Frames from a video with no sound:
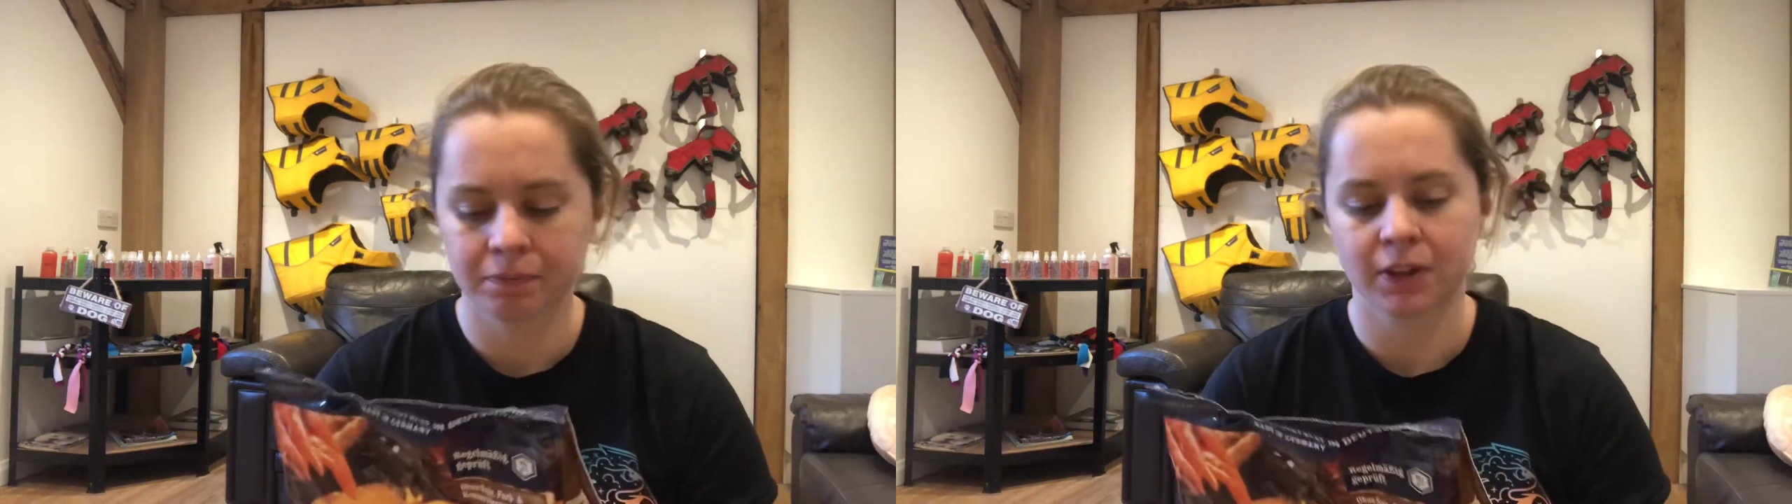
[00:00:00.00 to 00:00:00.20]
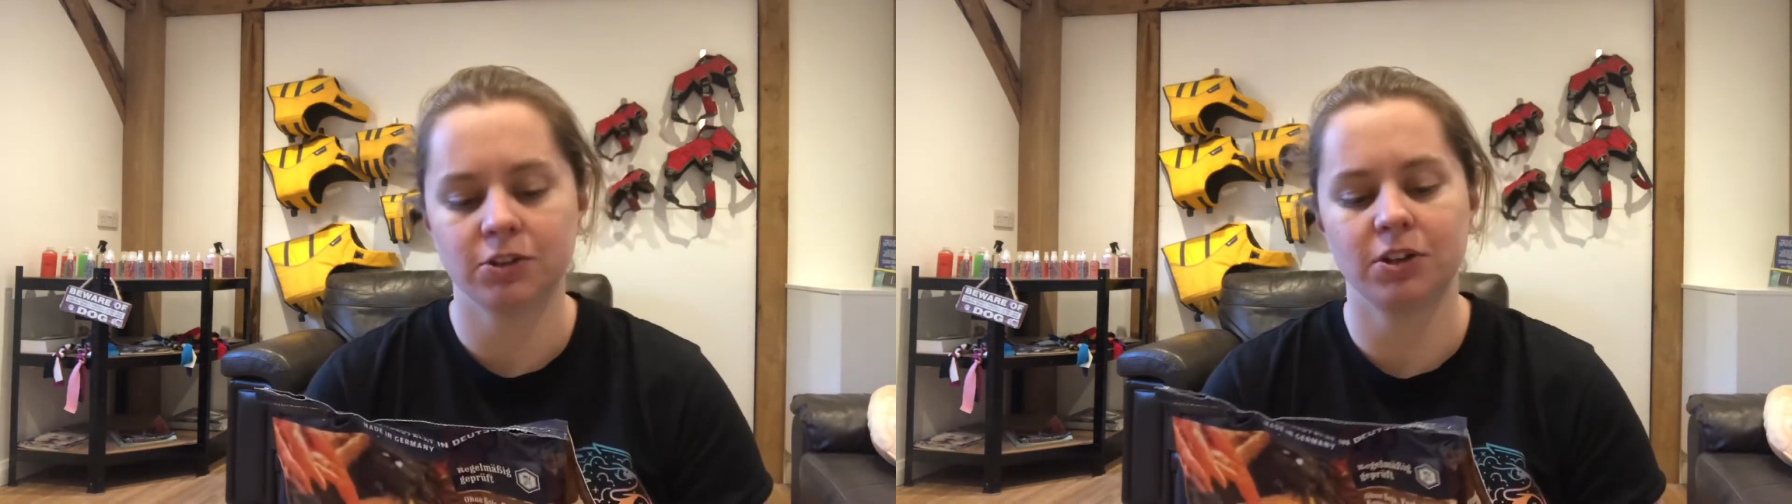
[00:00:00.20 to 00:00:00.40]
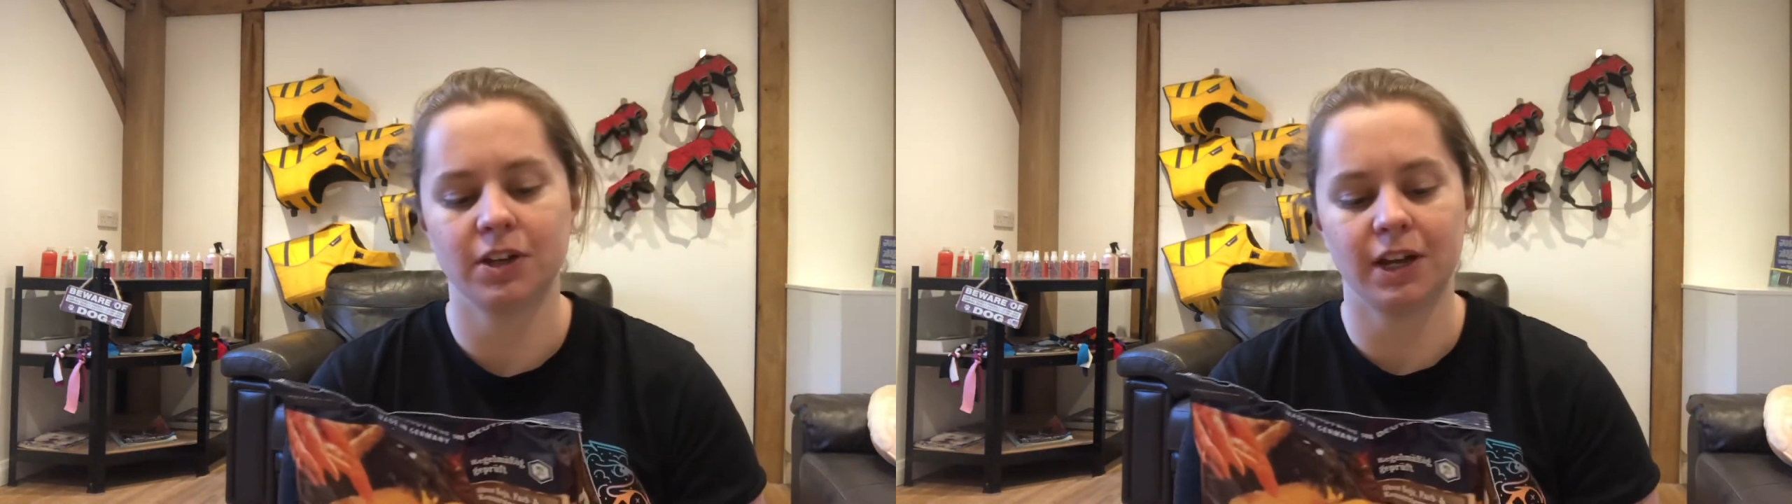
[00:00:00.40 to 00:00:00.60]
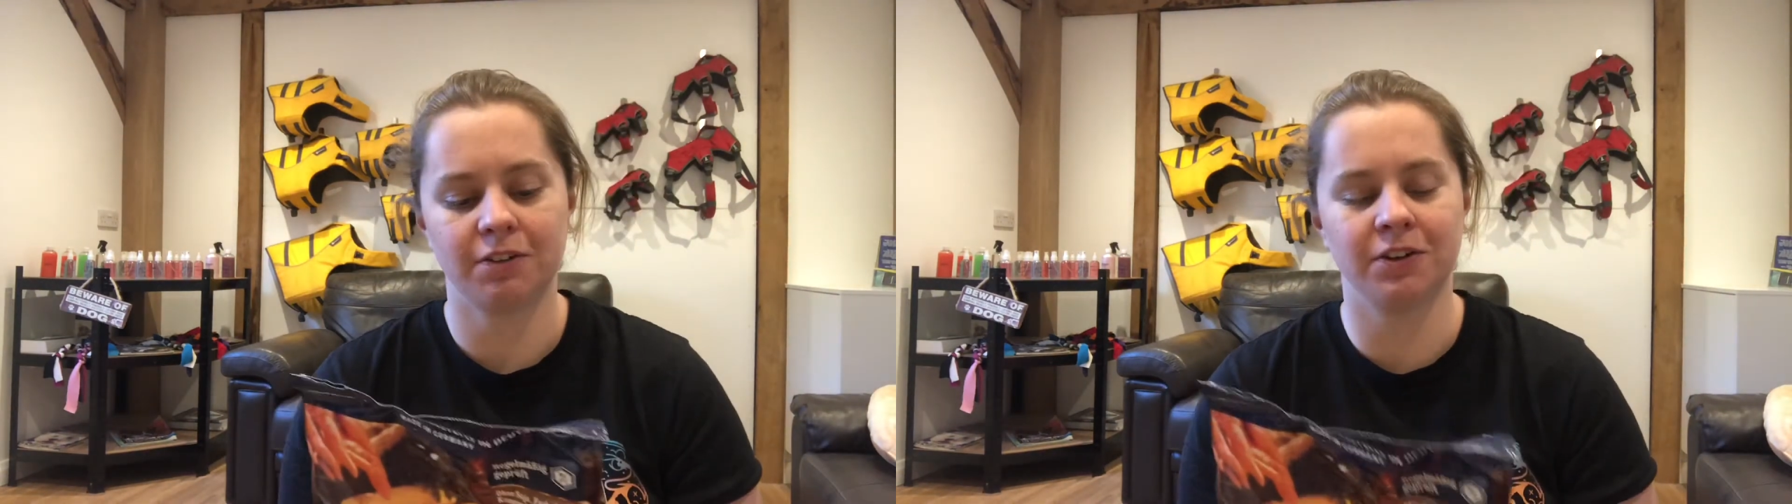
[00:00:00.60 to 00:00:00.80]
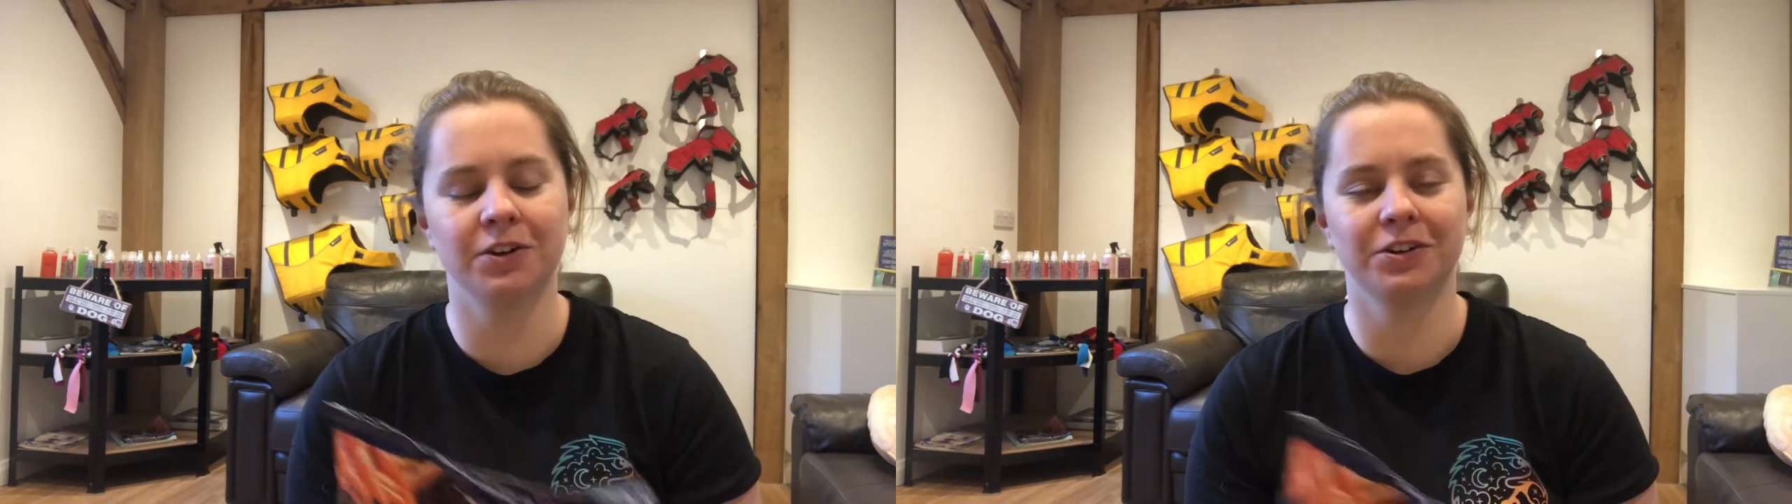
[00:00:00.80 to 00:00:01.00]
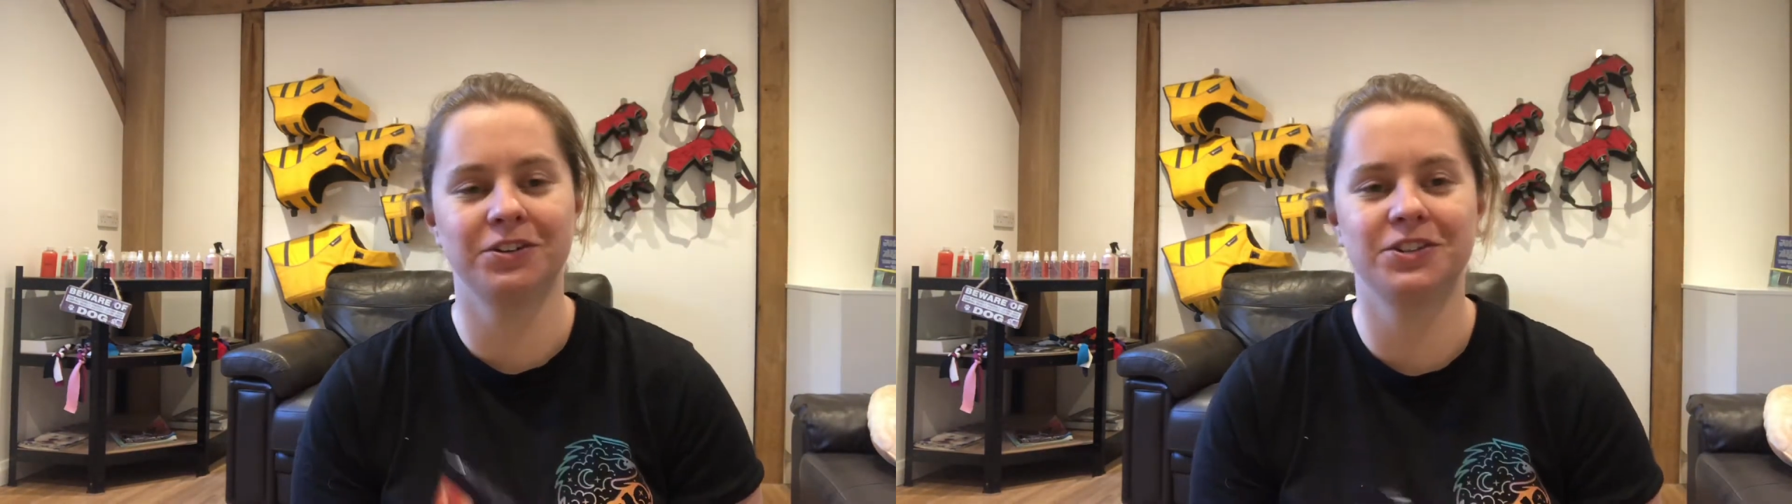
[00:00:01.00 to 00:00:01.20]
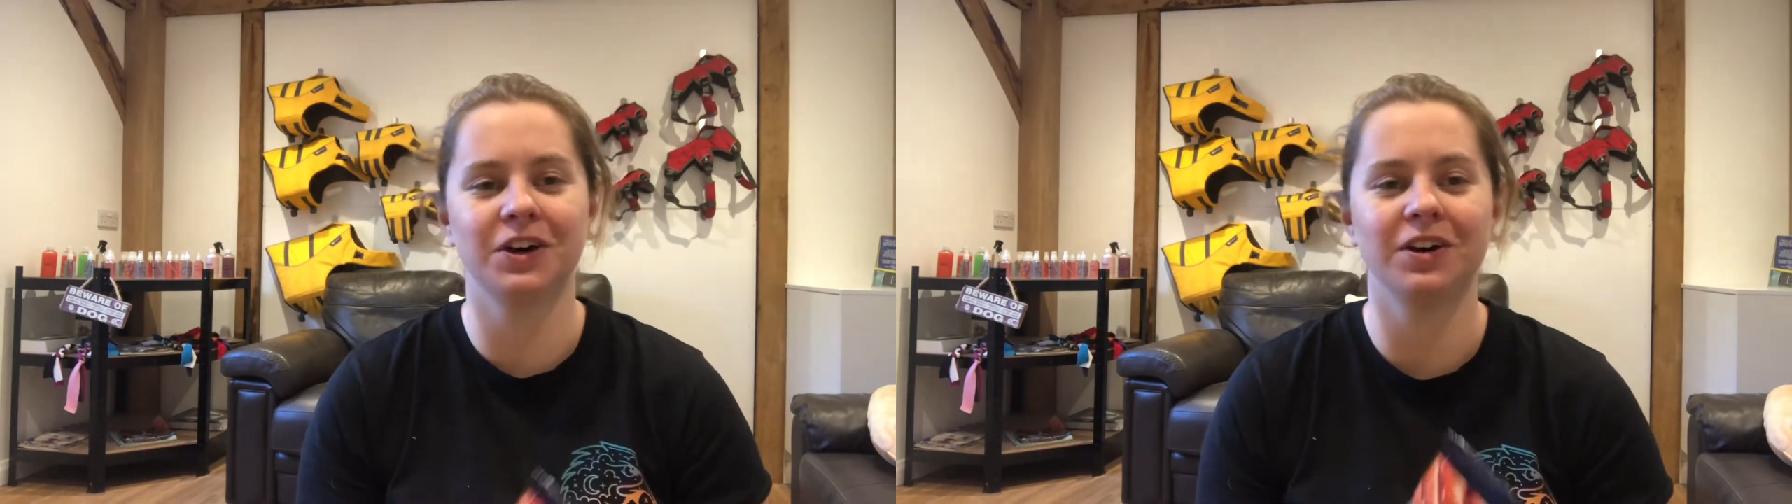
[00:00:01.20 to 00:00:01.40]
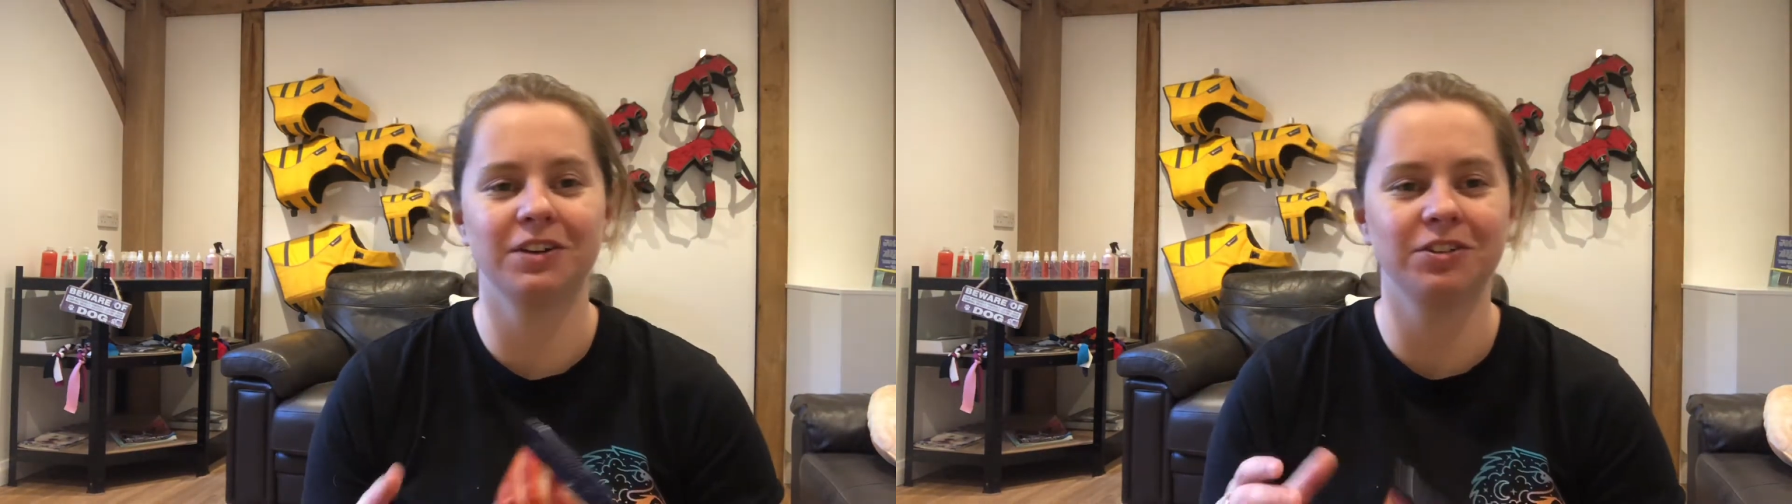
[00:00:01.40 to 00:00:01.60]
so that
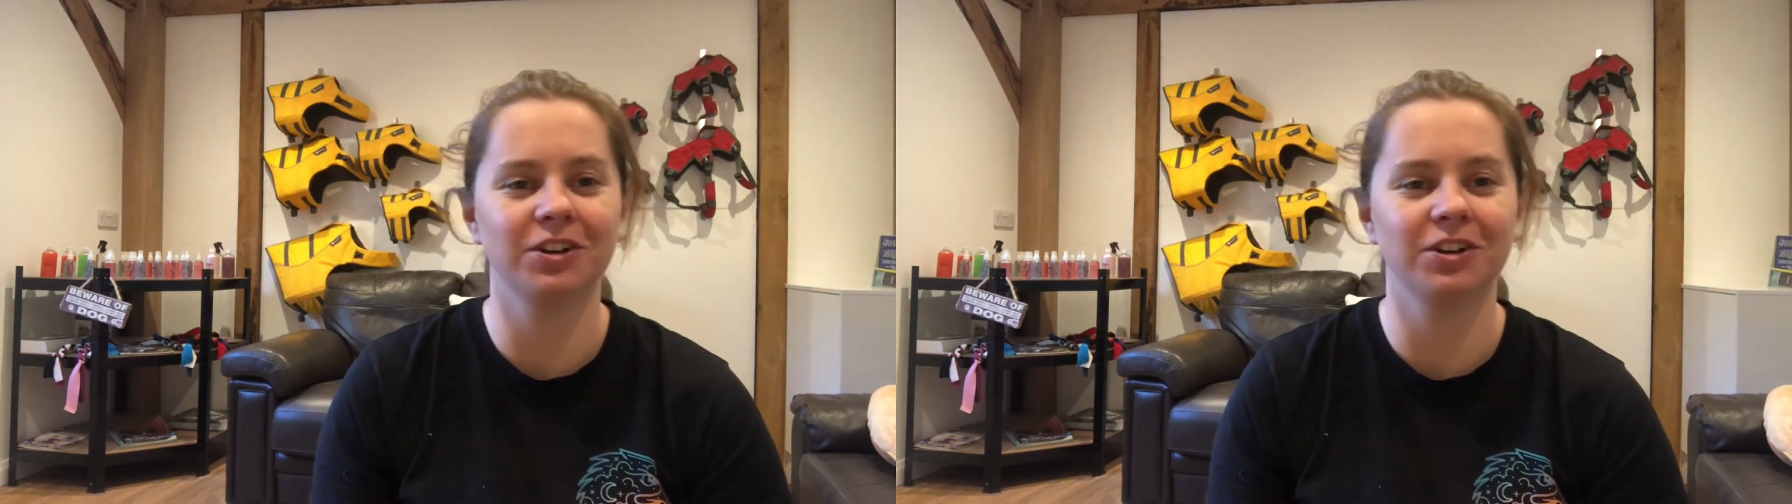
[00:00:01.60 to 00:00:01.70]
if you're